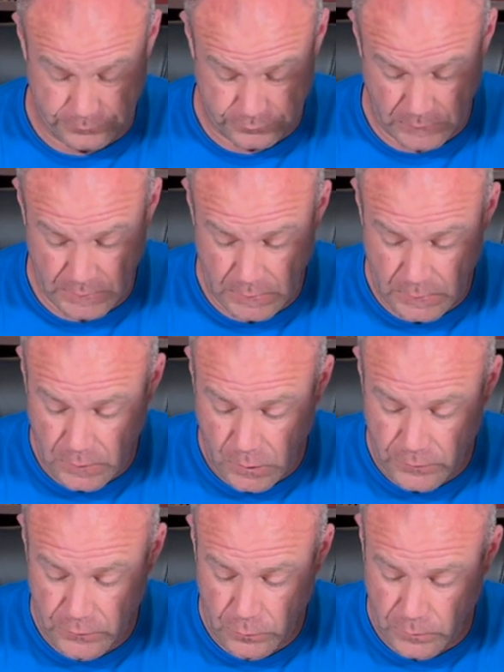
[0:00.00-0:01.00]
We did a
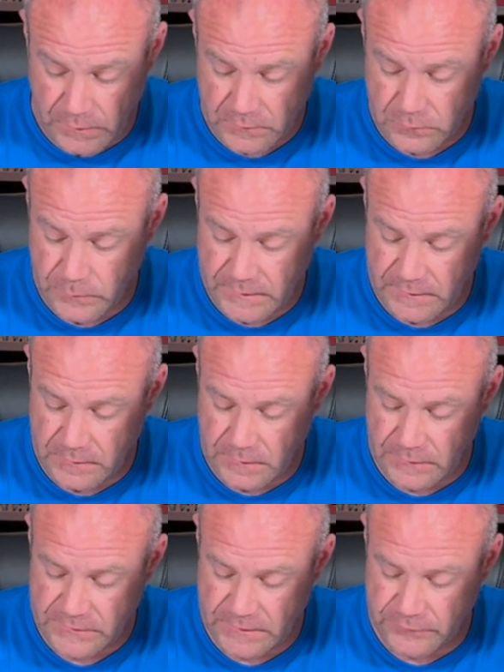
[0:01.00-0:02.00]
set of 3,
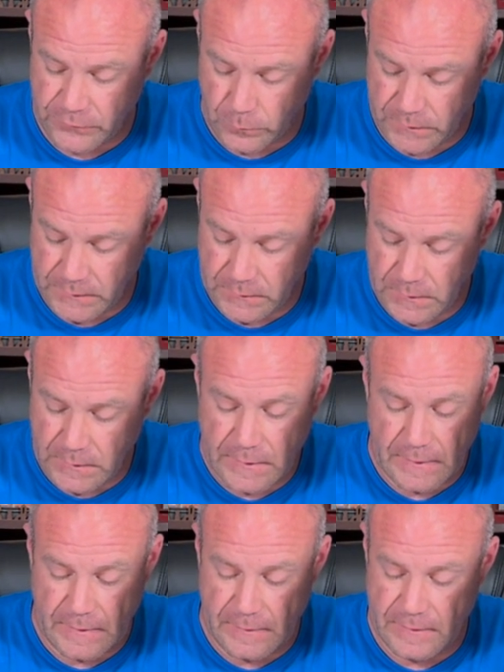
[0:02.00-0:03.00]
and then after a set of
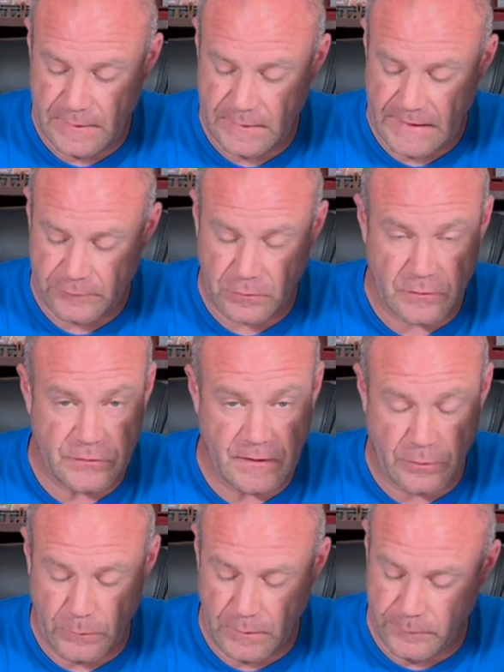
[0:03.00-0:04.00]
3, we got up
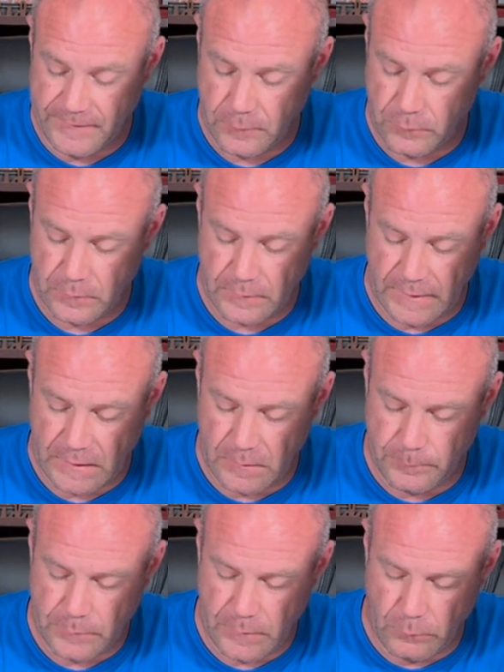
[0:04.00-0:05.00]
and we did a set of
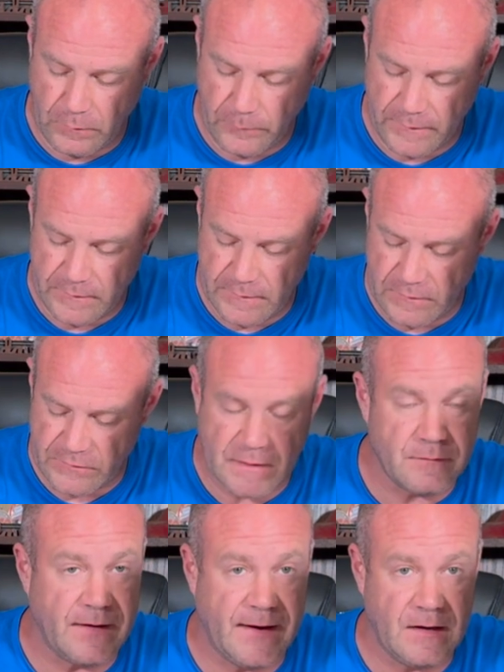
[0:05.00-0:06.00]
8 at GHR,
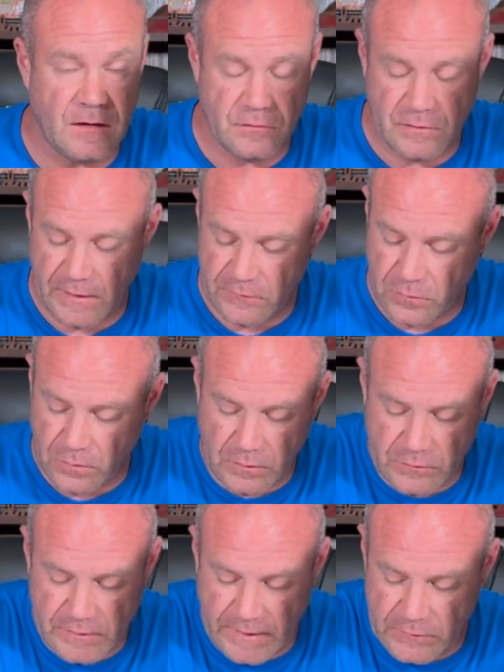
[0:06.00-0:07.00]
GHD, glute ham
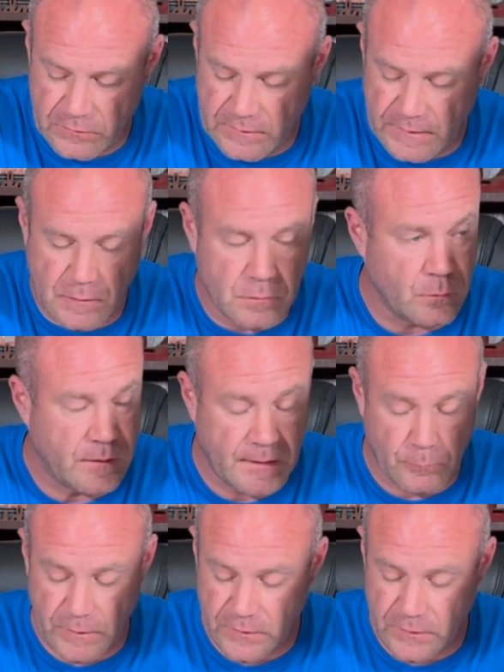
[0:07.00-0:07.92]
raise, whatever you want to call it.